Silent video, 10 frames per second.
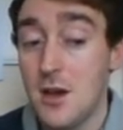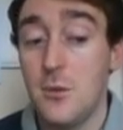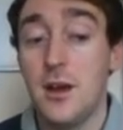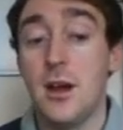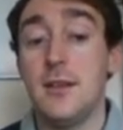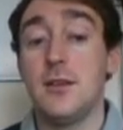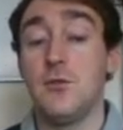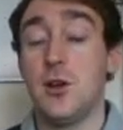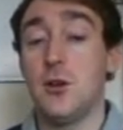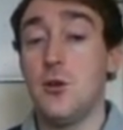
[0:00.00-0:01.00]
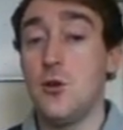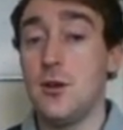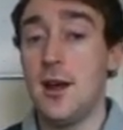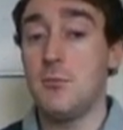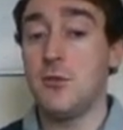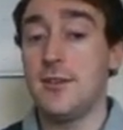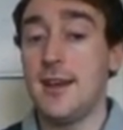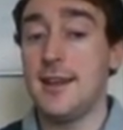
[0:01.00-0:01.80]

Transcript: We're going to record and present